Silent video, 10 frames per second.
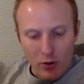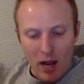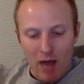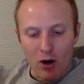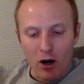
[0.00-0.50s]

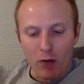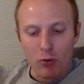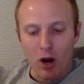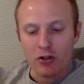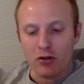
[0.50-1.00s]
You have
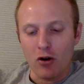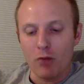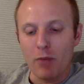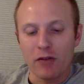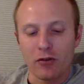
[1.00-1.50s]
all brought
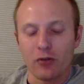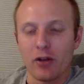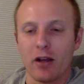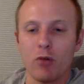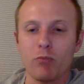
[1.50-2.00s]
your own
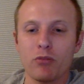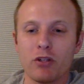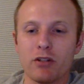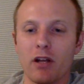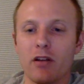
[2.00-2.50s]
pencils, I
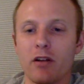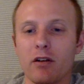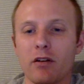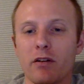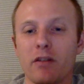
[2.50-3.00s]
hope, she
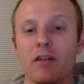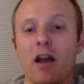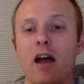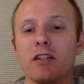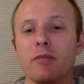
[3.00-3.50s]
said.
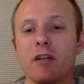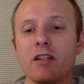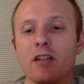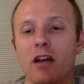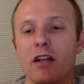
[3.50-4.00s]
Yes,
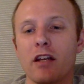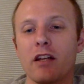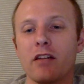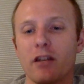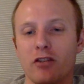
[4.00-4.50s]
Miss
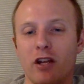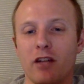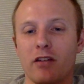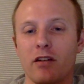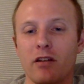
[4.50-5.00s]
Honey, they
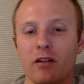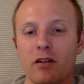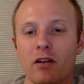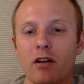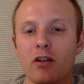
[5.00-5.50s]
chanted.
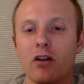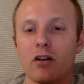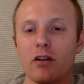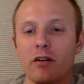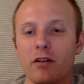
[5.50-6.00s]

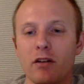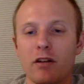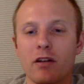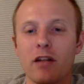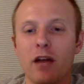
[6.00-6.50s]
Good.
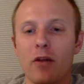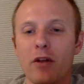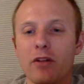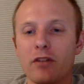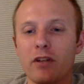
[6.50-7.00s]

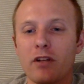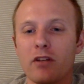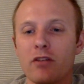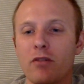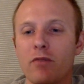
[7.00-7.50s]
Now, this
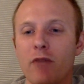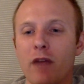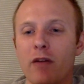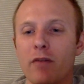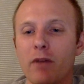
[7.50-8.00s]
is the
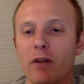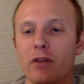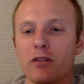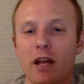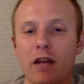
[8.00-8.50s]
very
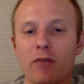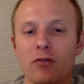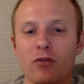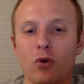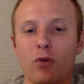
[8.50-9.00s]
first day
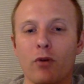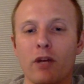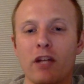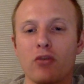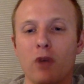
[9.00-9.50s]
of
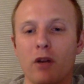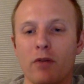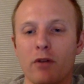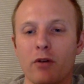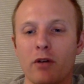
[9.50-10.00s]
school for each
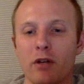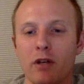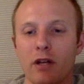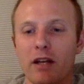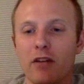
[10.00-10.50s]
one of you,
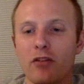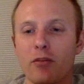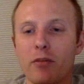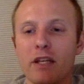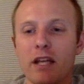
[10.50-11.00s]
it
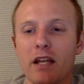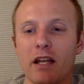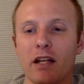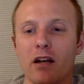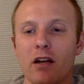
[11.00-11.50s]
is the
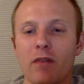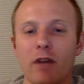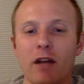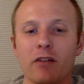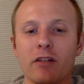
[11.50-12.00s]
beginning
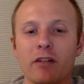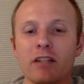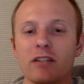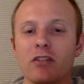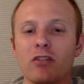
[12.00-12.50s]
of at
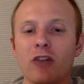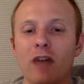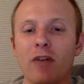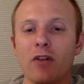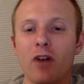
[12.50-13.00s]
least
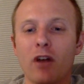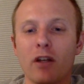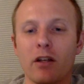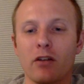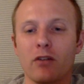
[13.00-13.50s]
11
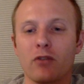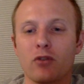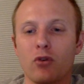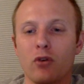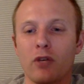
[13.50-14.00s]
long years
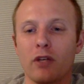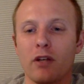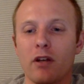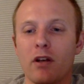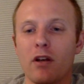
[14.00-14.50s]
of
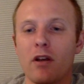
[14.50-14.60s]
schooling